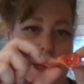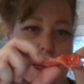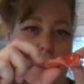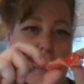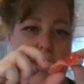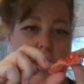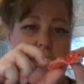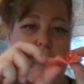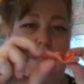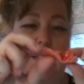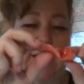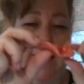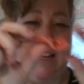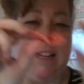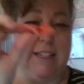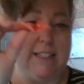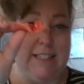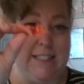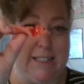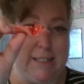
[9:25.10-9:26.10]
how it's
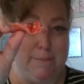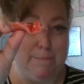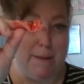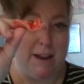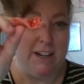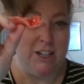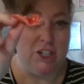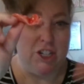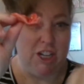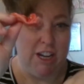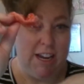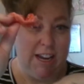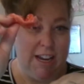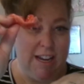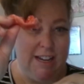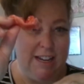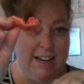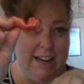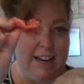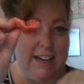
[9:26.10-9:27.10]
like spongy.
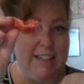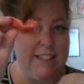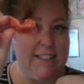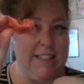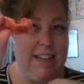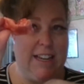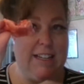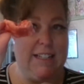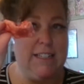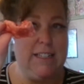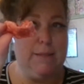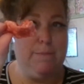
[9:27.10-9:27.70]
It's it's